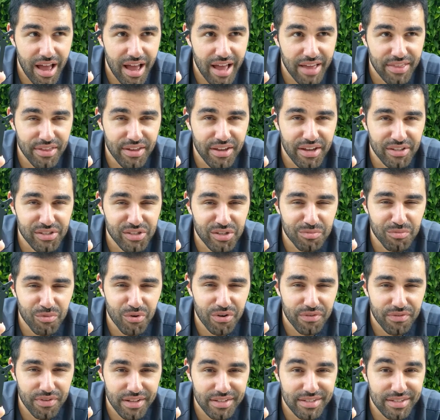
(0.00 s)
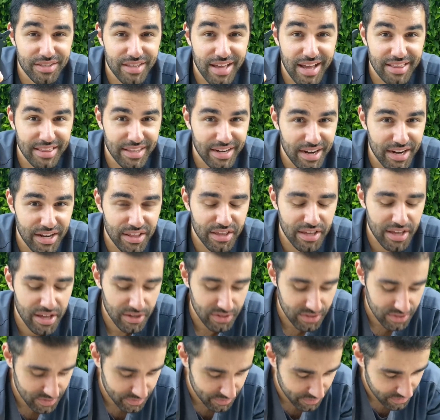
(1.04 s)
think I took more offense to that than anything
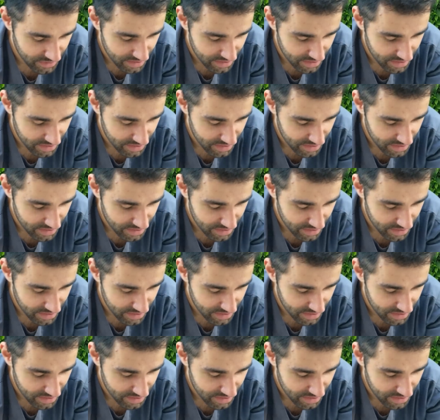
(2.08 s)
else.